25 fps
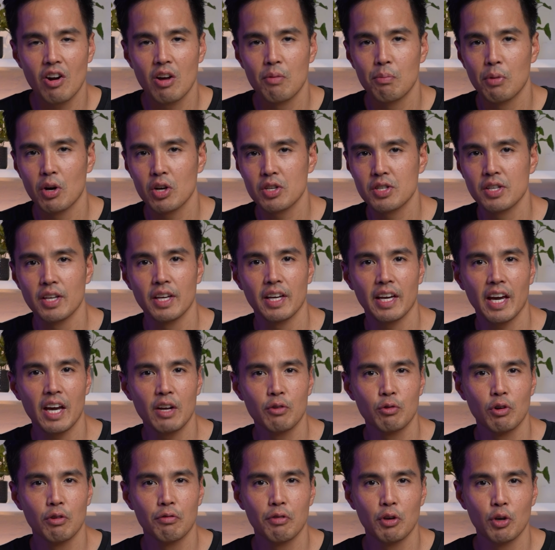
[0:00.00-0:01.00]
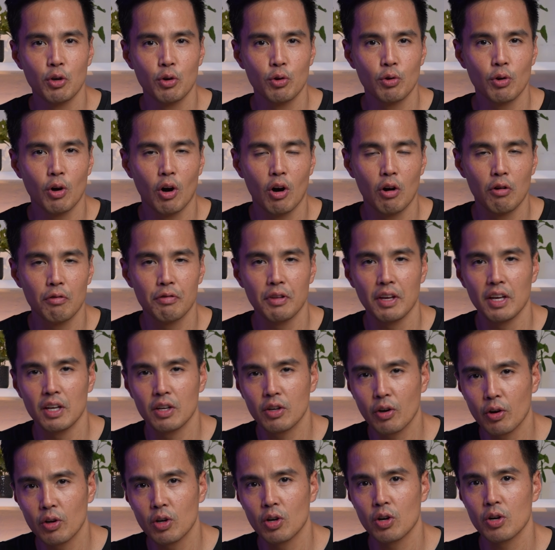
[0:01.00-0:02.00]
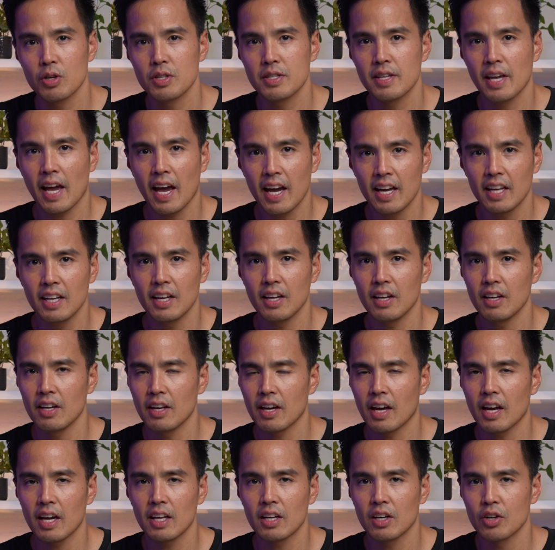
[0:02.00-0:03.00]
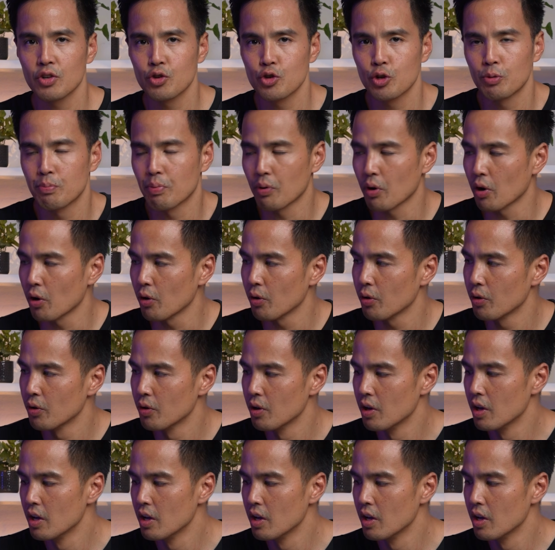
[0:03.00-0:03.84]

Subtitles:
unboxing and review of the Godox AD800 Pro.